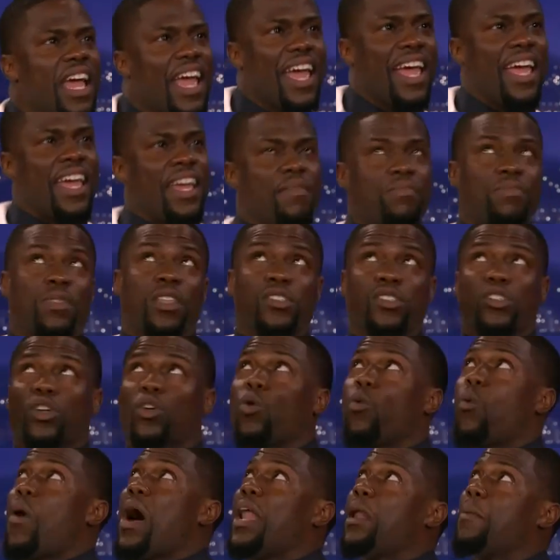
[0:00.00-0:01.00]
and there's a
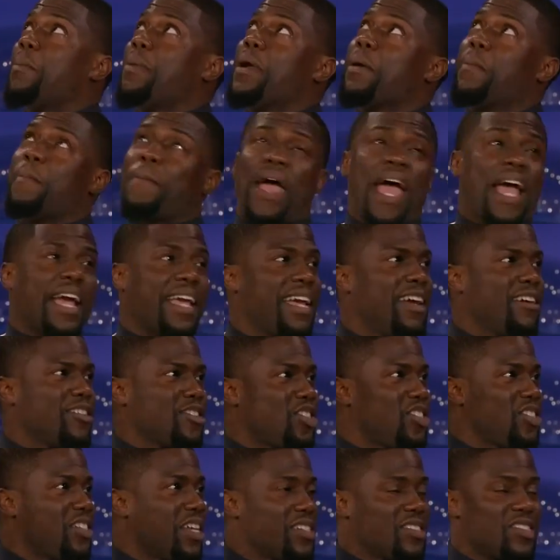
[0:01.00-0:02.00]
koala bear back here
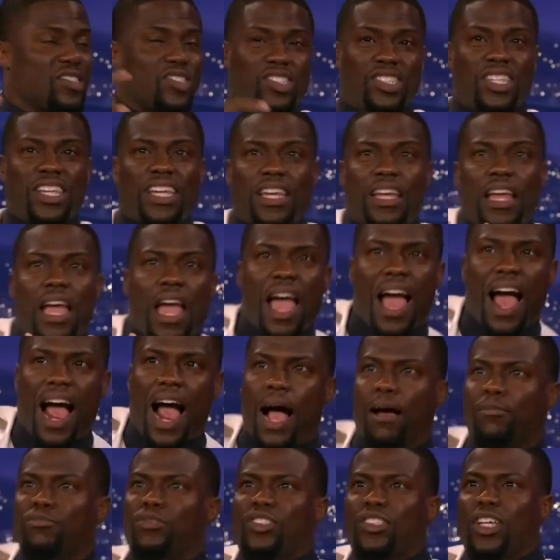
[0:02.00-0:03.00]
she doesn't see.
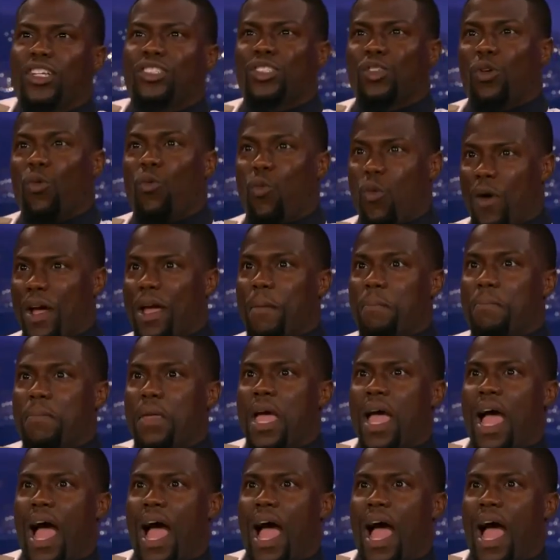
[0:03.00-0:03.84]
I'm such a wimp.